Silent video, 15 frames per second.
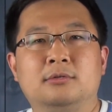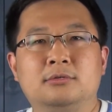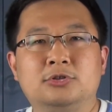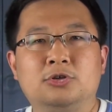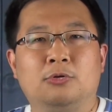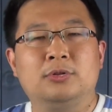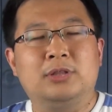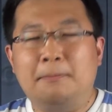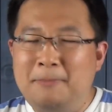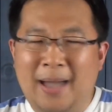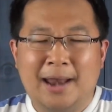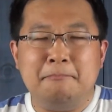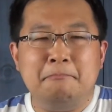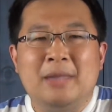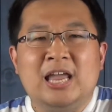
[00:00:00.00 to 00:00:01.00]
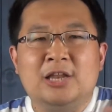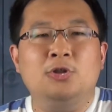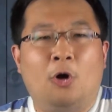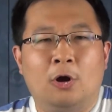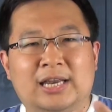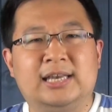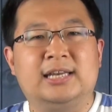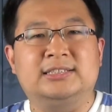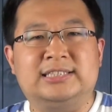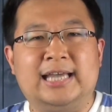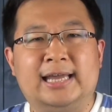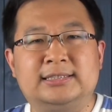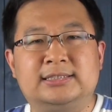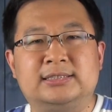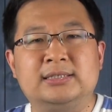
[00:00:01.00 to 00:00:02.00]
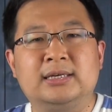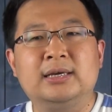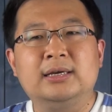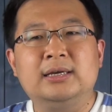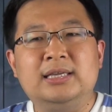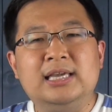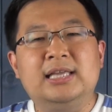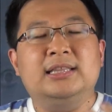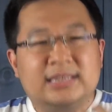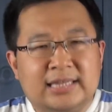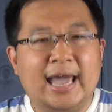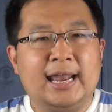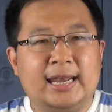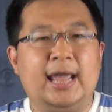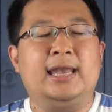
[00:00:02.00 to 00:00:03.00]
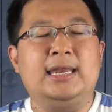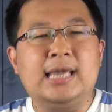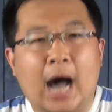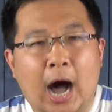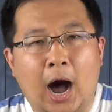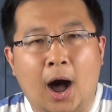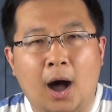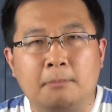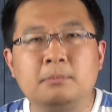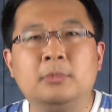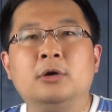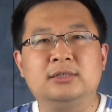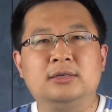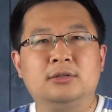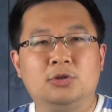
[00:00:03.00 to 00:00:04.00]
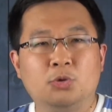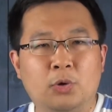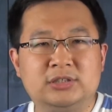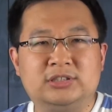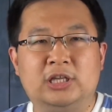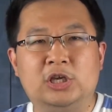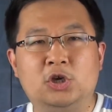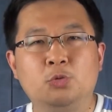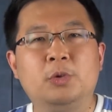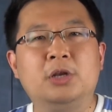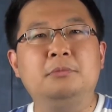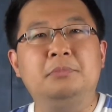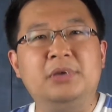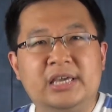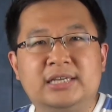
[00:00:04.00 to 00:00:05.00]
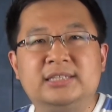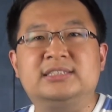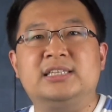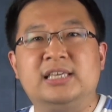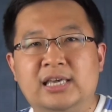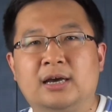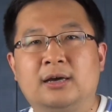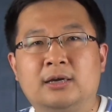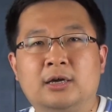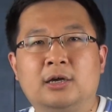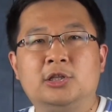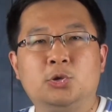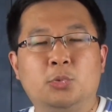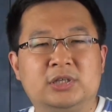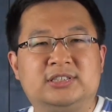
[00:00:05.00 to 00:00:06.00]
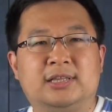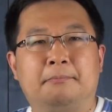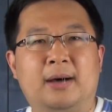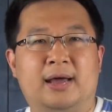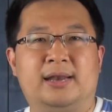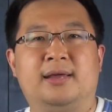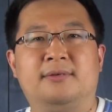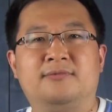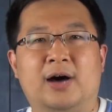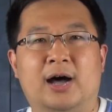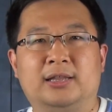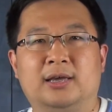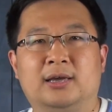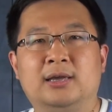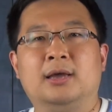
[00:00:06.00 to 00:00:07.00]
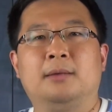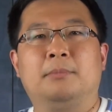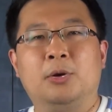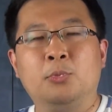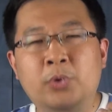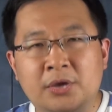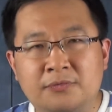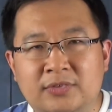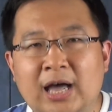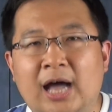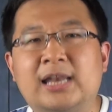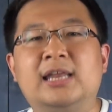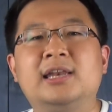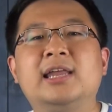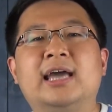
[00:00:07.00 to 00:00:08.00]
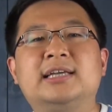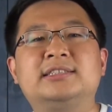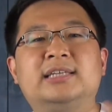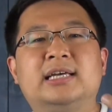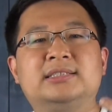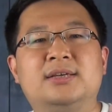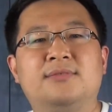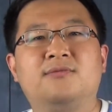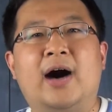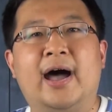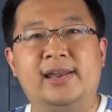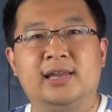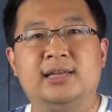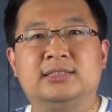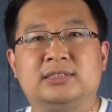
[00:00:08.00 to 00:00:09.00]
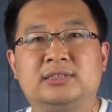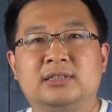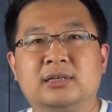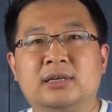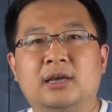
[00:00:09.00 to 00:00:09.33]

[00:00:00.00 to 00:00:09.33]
So the bat may not, in a sense, intend any harm towards the human beings here, towards the mother and father, but we've done it excessive violence